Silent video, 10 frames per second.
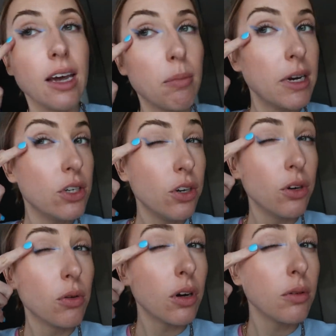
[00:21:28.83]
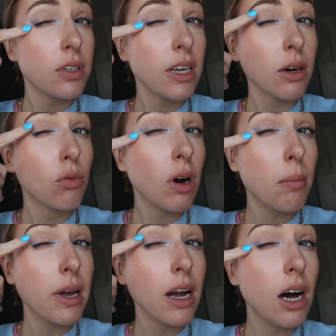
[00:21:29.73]
Like my two-year-old was like
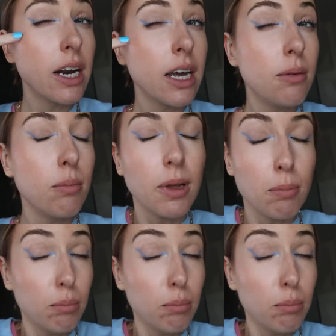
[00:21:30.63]
rubbing on it and like